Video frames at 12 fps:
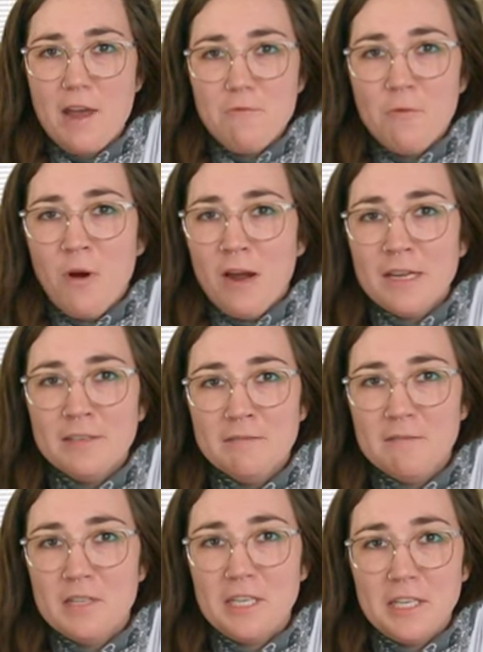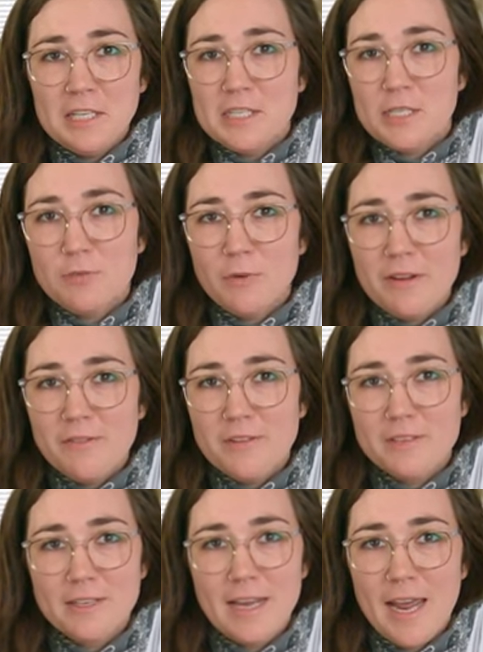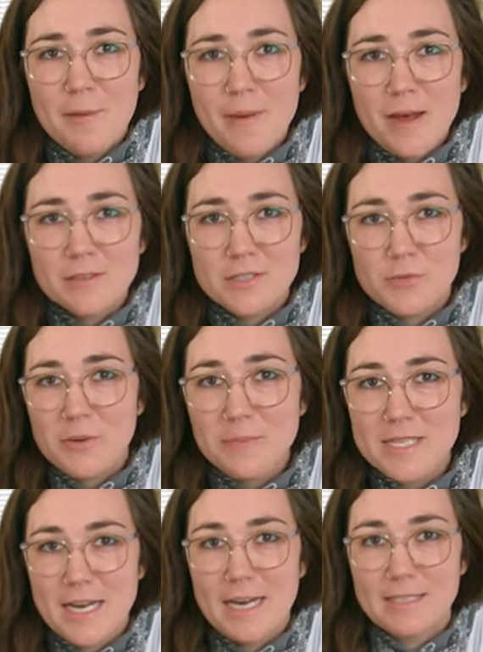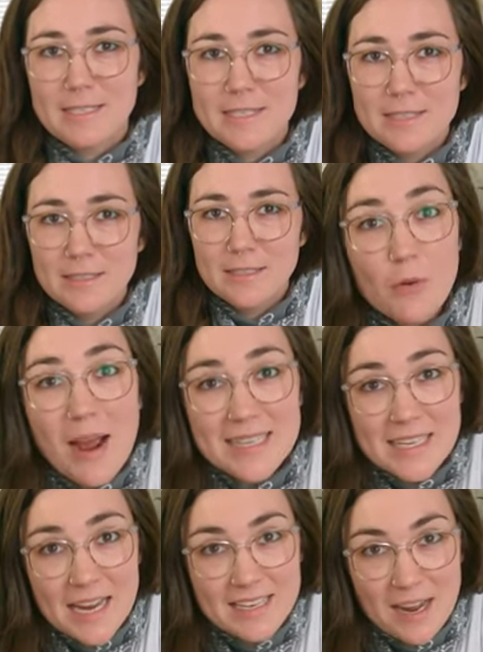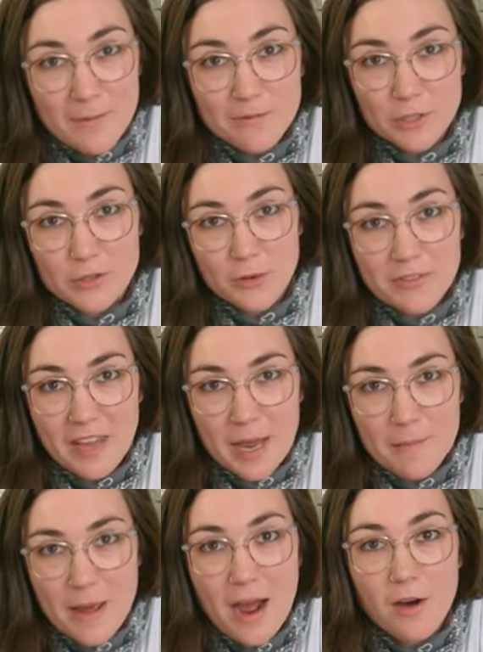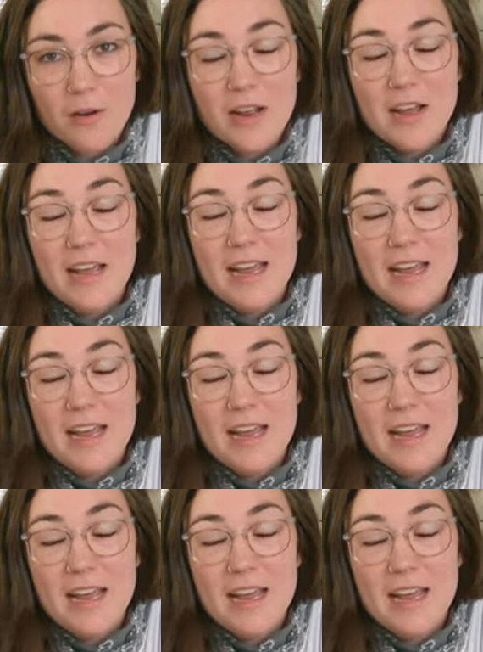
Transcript: I won the Swift Campout sweepstakes. So I signed up for Swift Campout